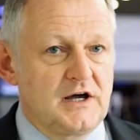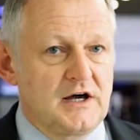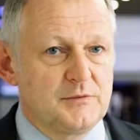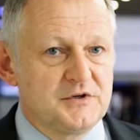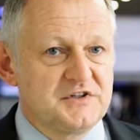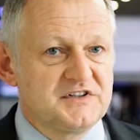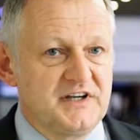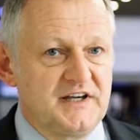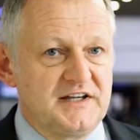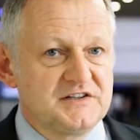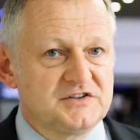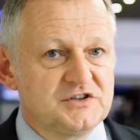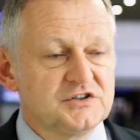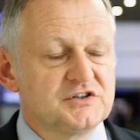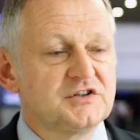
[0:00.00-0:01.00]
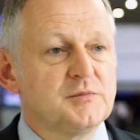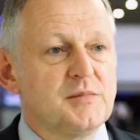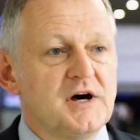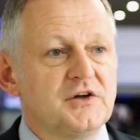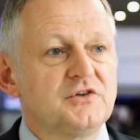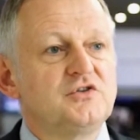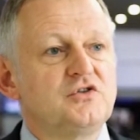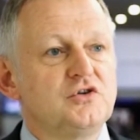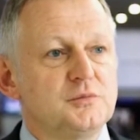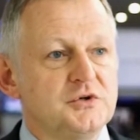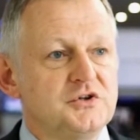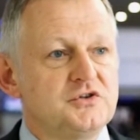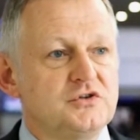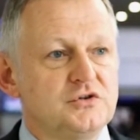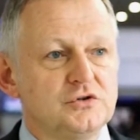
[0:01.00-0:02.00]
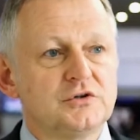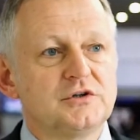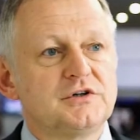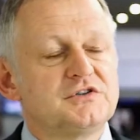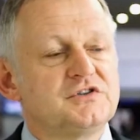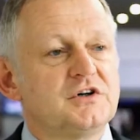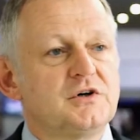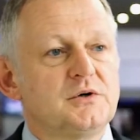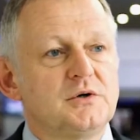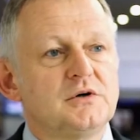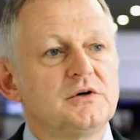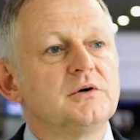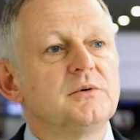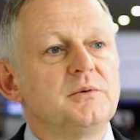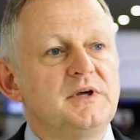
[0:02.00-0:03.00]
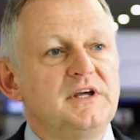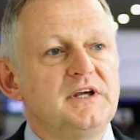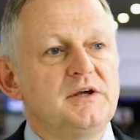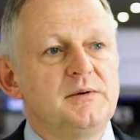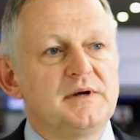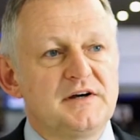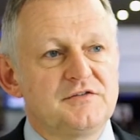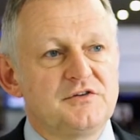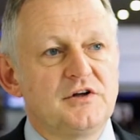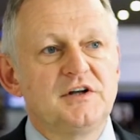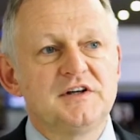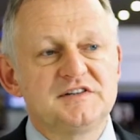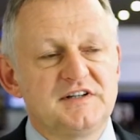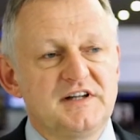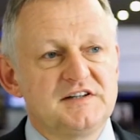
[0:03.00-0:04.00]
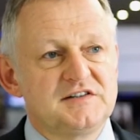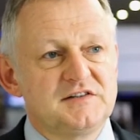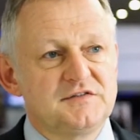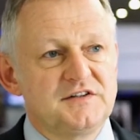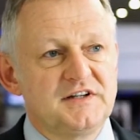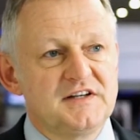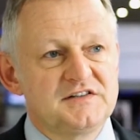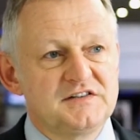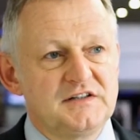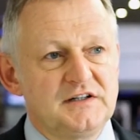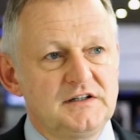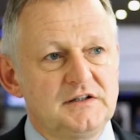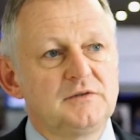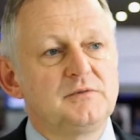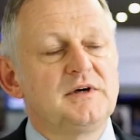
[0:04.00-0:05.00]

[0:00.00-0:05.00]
would say is just about to mature. So we have done extensive testing.